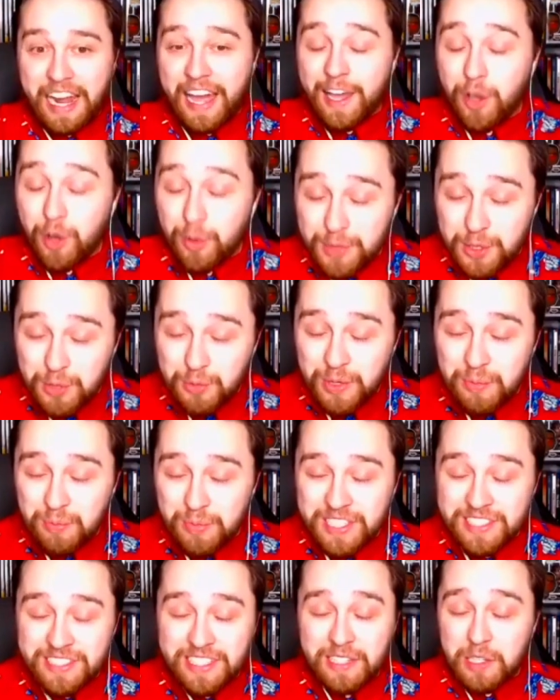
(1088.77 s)
I hope you win
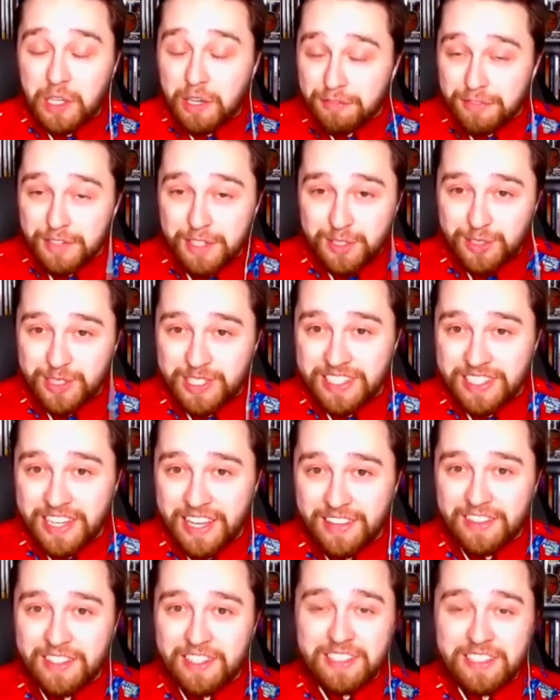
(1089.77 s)
because I love victory and
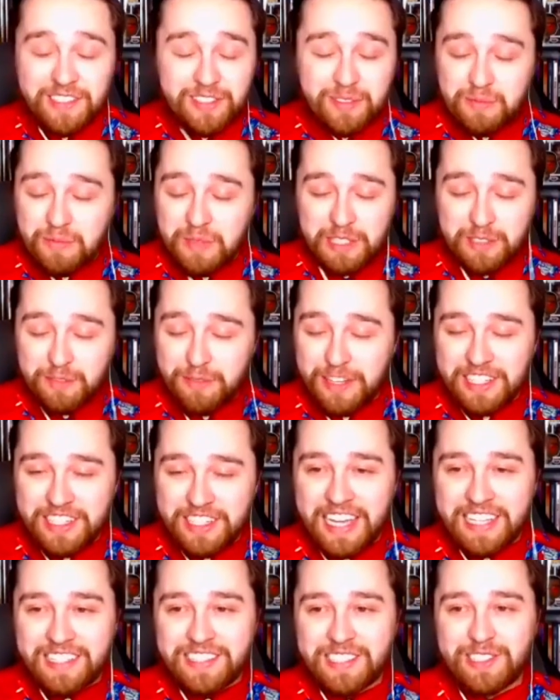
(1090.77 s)
death and it's it's
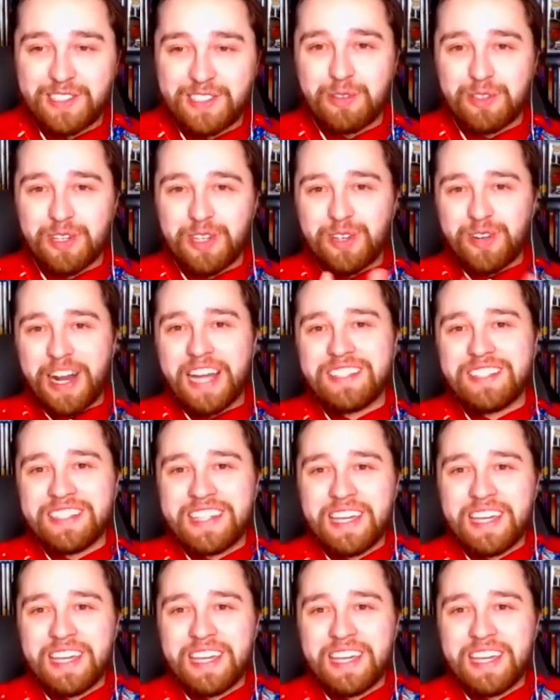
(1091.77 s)
fantastic. So congrats right.